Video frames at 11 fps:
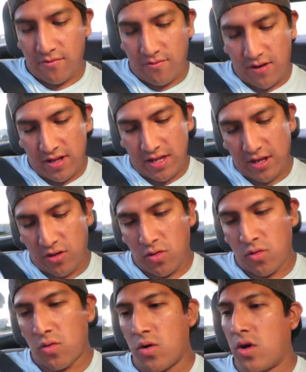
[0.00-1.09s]
and a really
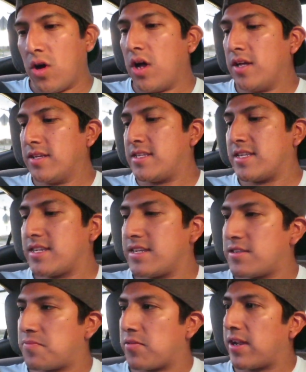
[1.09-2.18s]
cool
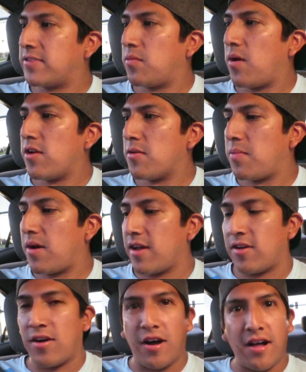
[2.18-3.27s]
Disney Springs water
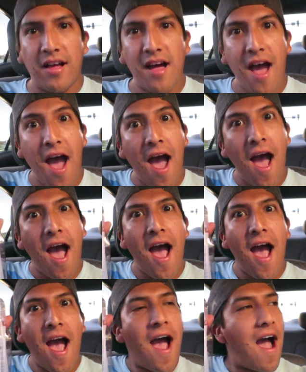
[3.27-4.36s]
bottle. Look at